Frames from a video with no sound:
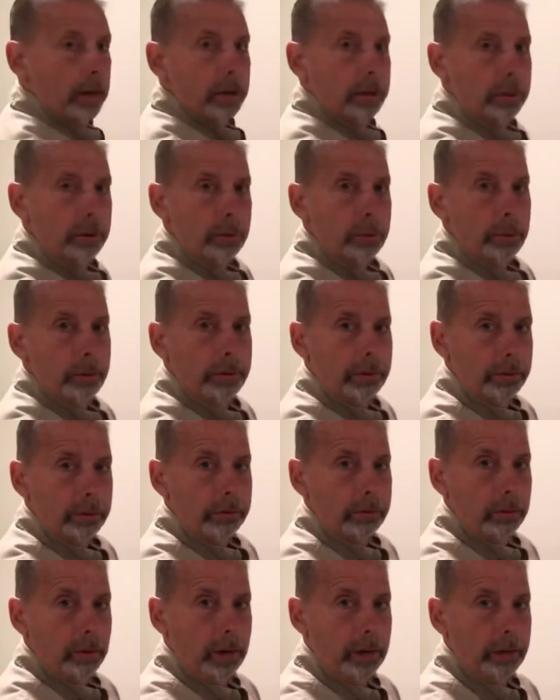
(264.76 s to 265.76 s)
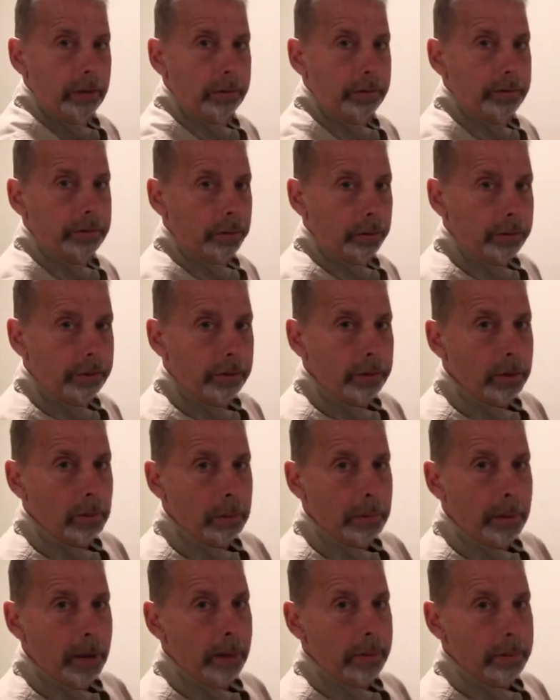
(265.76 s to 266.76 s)
to do with this rail. First you go
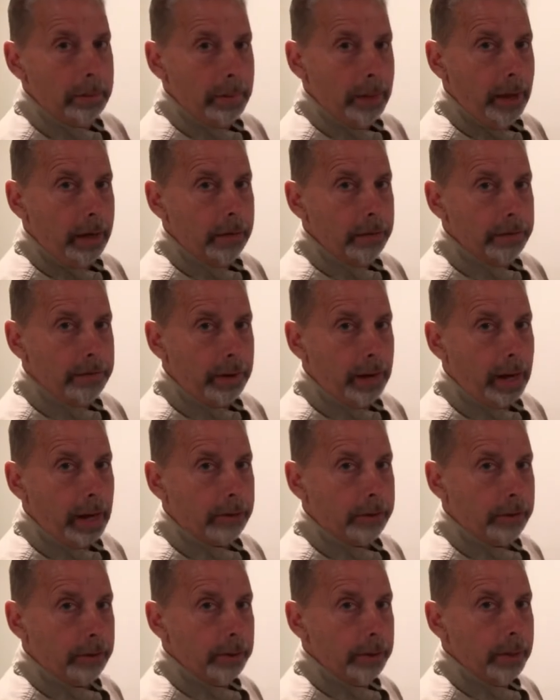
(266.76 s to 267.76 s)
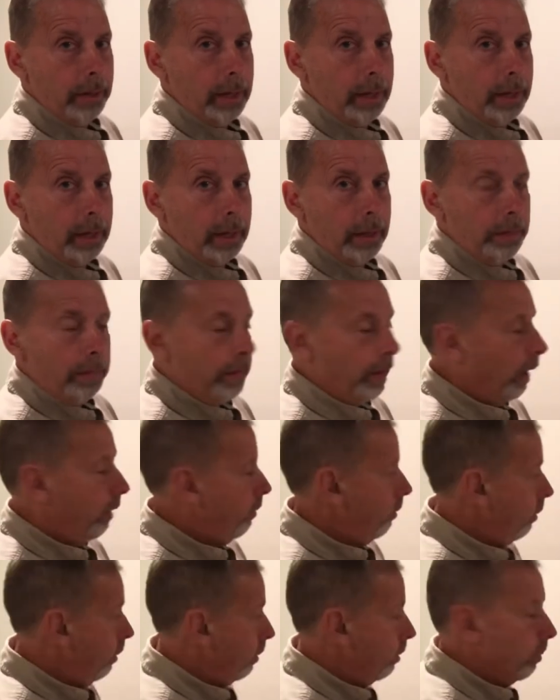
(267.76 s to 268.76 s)
by the manufacturer, then
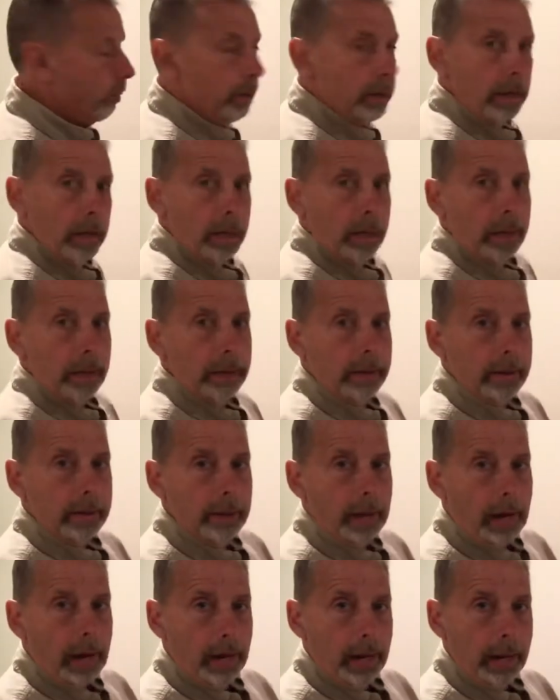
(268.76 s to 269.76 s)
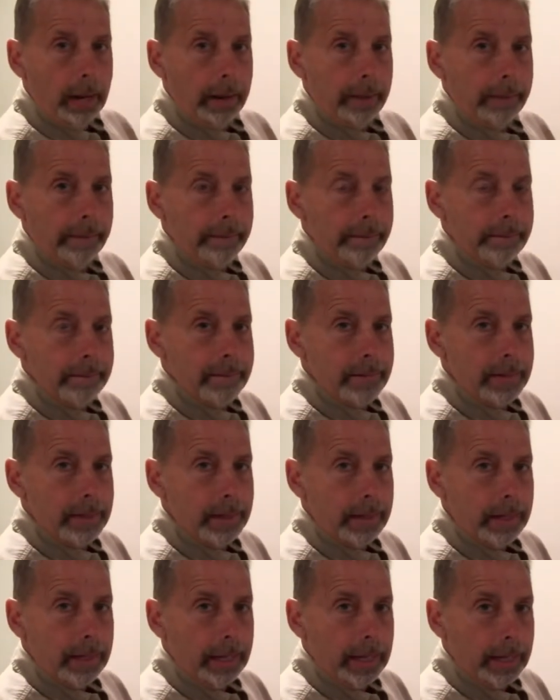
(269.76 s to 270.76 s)
you, uh,
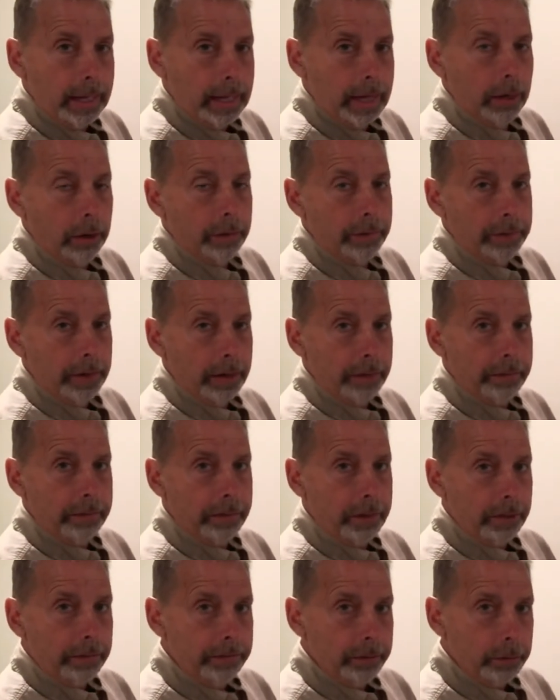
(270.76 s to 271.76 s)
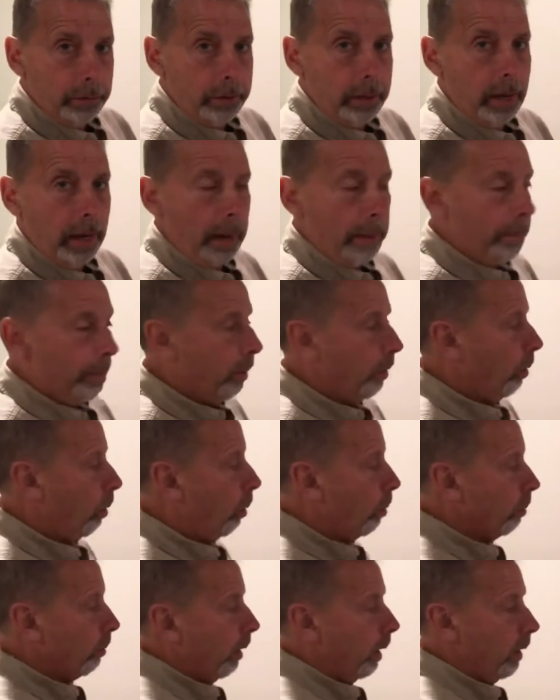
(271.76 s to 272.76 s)
you know, if, if you can't put a
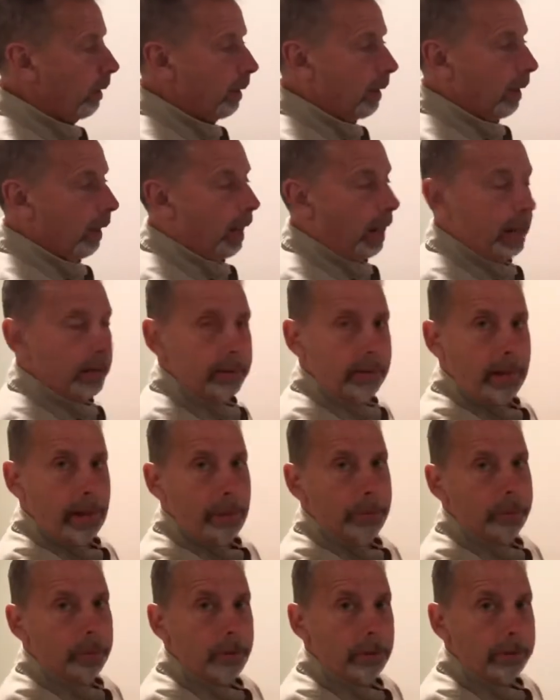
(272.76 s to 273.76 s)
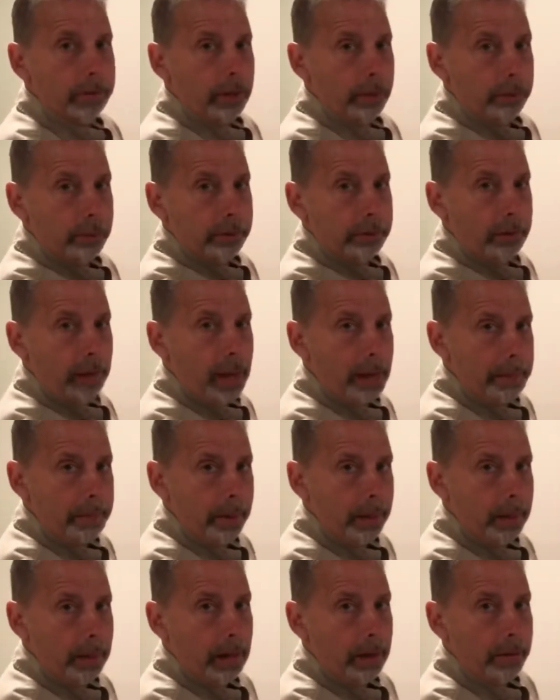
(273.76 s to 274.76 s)
whole rail in, a lot of times what is, what's
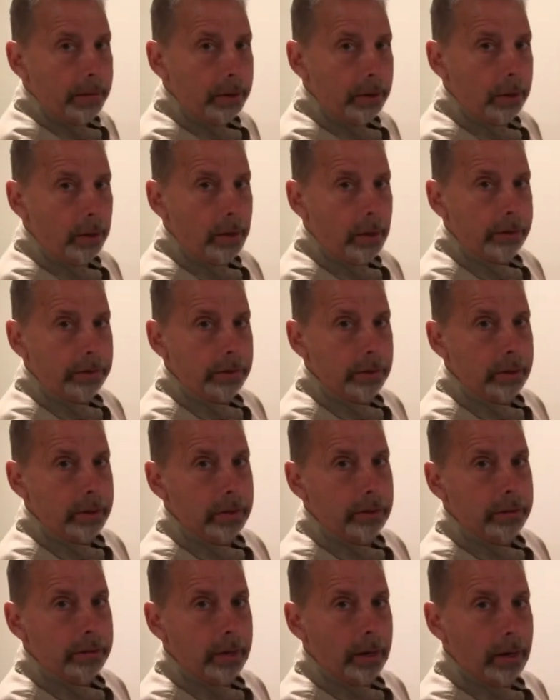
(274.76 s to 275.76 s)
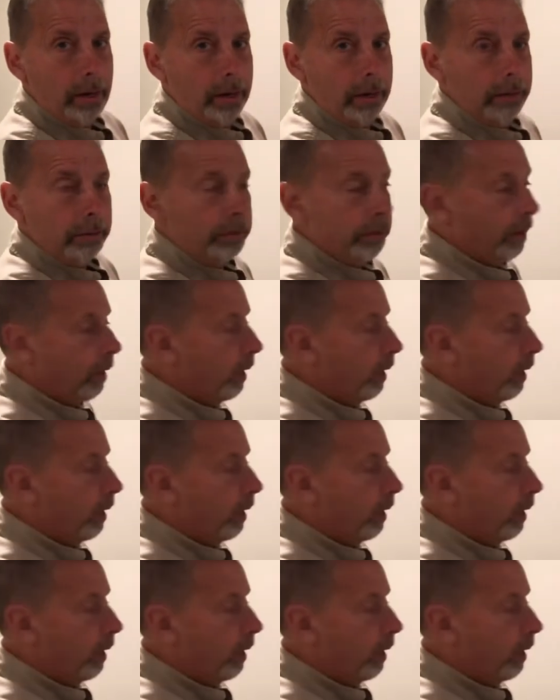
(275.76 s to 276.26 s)
happening now, the cost of these cars,